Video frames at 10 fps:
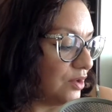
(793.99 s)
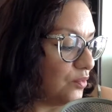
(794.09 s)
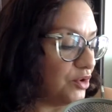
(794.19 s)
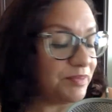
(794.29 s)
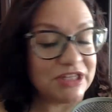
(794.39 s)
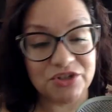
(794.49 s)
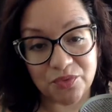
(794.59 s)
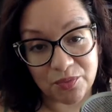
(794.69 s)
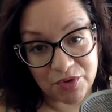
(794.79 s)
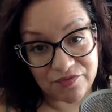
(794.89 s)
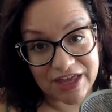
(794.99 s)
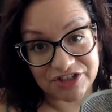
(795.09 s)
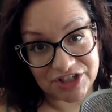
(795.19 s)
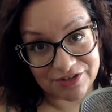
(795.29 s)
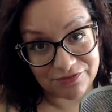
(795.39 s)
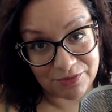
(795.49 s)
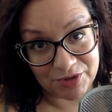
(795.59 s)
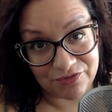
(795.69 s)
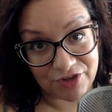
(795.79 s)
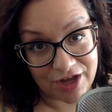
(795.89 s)
would be to remove that chicken from
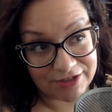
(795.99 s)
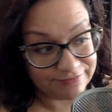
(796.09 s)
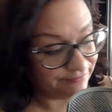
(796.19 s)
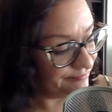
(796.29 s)
your flock.